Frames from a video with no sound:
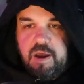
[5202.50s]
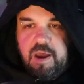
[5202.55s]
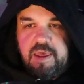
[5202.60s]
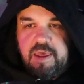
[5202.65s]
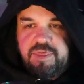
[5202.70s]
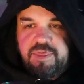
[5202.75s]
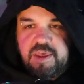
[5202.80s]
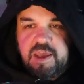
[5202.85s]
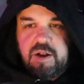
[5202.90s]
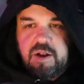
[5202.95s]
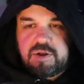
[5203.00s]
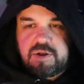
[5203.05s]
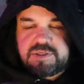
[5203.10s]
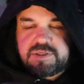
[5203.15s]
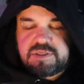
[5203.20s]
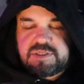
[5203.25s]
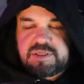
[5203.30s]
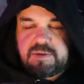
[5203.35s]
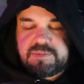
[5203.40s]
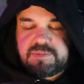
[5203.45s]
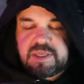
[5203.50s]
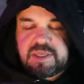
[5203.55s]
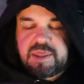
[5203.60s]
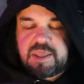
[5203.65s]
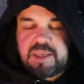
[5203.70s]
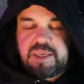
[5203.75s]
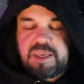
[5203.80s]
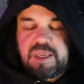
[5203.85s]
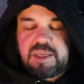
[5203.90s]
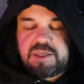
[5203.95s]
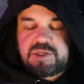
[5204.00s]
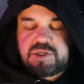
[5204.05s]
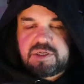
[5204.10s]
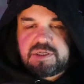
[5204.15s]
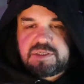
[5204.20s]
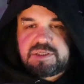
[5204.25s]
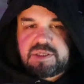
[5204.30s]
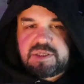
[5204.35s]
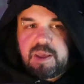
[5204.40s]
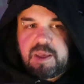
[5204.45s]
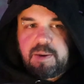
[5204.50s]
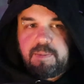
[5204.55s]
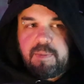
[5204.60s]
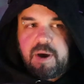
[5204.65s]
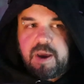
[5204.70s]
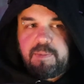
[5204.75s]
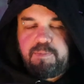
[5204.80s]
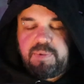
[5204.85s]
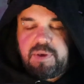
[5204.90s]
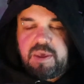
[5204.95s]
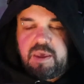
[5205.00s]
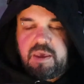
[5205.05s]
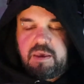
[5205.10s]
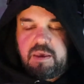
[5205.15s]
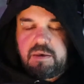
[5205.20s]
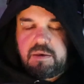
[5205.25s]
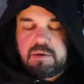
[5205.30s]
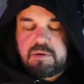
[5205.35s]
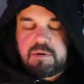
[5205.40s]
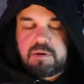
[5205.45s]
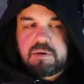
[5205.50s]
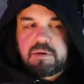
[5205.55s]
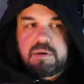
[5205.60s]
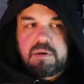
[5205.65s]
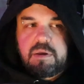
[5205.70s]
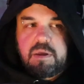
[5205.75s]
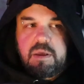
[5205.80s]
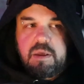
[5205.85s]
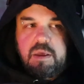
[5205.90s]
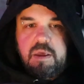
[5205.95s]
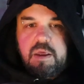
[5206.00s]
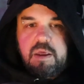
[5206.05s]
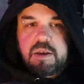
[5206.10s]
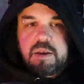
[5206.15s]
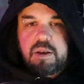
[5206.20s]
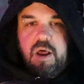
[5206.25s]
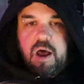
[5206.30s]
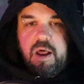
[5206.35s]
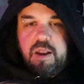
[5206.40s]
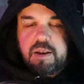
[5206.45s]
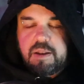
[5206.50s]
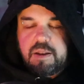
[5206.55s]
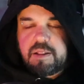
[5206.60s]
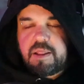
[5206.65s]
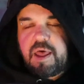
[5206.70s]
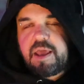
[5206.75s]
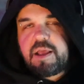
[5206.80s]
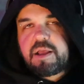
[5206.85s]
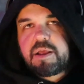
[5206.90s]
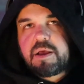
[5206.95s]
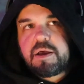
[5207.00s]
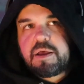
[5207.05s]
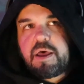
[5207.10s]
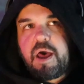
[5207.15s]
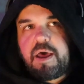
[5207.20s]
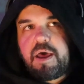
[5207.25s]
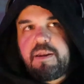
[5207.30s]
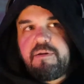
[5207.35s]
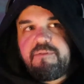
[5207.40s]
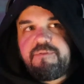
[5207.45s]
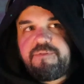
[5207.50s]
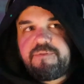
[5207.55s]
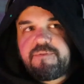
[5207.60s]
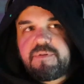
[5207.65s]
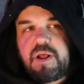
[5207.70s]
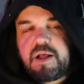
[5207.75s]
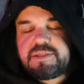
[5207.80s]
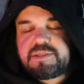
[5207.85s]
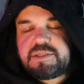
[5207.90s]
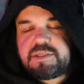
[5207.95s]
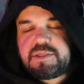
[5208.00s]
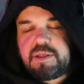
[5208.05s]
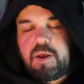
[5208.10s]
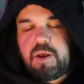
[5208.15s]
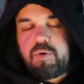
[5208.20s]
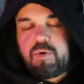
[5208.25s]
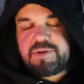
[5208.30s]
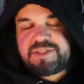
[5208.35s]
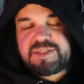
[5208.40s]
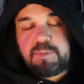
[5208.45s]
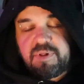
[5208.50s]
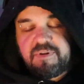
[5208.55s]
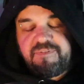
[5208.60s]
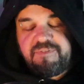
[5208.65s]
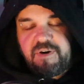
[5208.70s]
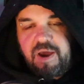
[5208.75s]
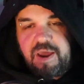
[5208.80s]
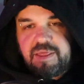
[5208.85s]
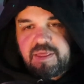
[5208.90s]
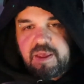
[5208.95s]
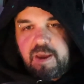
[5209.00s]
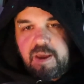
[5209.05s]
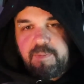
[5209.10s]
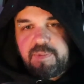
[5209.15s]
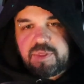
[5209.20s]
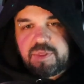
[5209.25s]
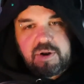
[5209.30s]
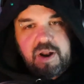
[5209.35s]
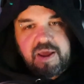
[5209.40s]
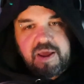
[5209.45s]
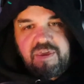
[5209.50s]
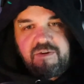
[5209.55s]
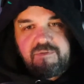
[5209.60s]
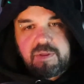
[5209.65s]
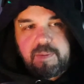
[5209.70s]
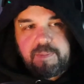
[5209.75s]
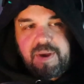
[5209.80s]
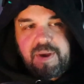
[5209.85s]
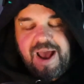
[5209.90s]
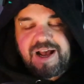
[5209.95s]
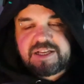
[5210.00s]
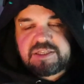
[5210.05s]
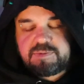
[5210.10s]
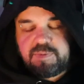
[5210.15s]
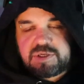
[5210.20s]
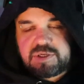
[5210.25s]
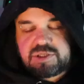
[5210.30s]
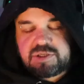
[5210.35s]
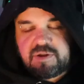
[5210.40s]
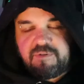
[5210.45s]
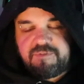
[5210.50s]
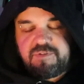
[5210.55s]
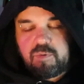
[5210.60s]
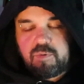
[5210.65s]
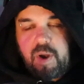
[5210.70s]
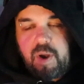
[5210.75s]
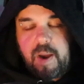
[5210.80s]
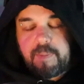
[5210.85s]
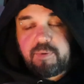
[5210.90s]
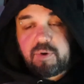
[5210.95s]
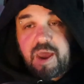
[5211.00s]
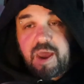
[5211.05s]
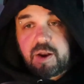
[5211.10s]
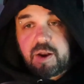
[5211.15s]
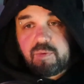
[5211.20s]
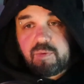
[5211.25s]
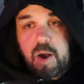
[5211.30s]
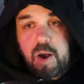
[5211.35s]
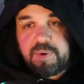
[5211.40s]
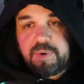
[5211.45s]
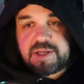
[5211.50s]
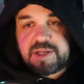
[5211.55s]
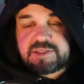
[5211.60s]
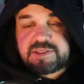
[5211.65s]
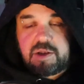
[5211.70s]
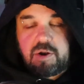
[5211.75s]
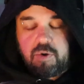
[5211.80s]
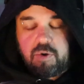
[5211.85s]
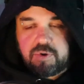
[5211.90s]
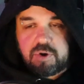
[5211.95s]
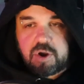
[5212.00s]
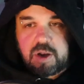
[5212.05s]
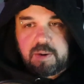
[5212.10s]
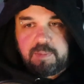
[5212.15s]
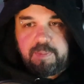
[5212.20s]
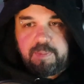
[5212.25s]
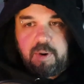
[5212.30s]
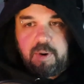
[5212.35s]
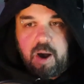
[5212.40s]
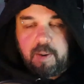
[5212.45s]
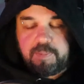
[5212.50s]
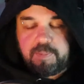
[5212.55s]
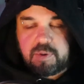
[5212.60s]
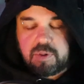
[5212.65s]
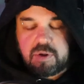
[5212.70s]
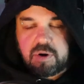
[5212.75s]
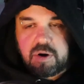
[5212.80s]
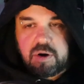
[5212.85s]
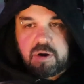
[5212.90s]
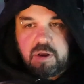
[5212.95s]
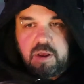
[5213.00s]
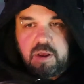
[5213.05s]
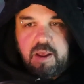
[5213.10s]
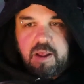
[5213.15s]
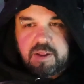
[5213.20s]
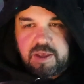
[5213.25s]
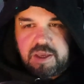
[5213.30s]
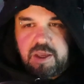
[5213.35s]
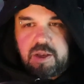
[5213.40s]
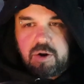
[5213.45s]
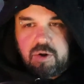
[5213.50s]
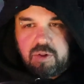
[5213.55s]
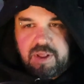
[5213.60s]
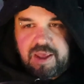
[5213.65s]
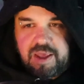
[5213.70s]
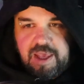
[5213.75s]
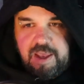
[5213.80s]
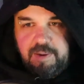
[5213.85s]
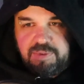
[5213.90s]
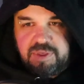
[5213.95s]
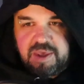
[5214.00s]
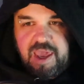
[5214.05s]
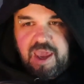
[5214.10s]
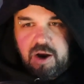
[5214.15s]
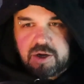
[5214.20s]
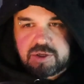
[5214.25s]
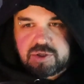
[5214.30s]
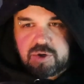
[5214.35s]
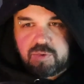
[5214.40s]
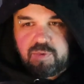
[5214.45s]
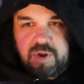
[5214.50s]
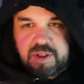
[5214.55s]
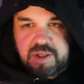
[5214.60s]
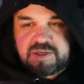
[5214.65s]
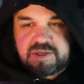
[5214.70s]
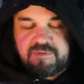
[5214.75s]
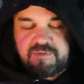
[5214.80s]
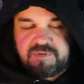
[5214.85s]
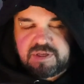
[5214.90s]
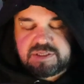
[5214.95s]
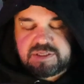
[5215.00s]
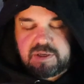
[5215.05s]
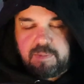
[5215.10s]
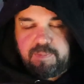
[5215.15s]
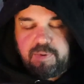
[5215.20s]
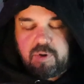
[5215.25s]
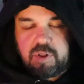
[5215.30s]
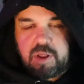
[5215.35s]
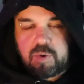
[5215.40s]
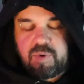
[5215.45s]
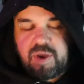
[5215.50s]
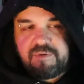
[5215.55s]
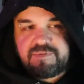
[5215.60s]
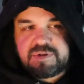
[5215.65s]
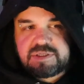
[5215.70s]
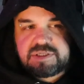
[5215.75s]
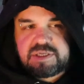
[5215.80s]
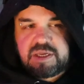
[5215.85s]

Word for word: I think it also seems that the ninjas they might be not like kind of not simplifying them, but they're not giving them as much stuff to wrap your head around because they know they're going to be popular. Like Maybe. you know, like keep the character relatively simple. Like we haven't Maybe.